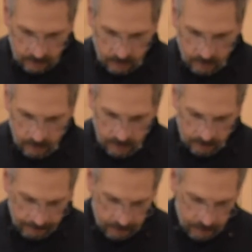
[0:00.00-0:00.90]
So
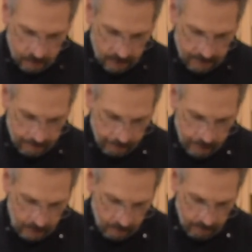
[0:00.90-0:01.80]
this first one,
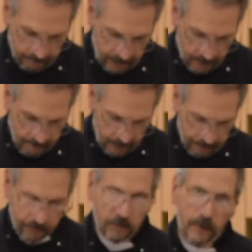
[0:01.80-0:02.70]
we've got
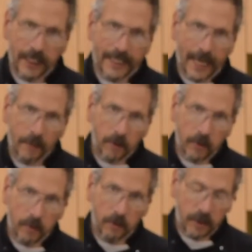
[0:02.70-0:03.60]
about 3
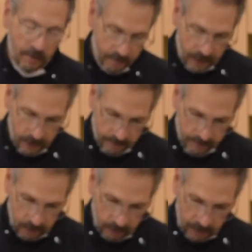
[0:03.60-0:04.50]
tablespoons of butter
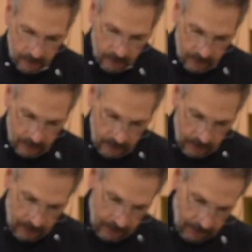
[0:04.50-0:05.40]
melted,
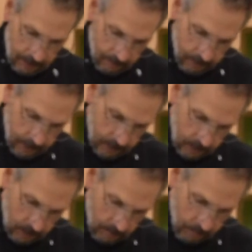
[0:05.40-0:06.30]
and we're just going to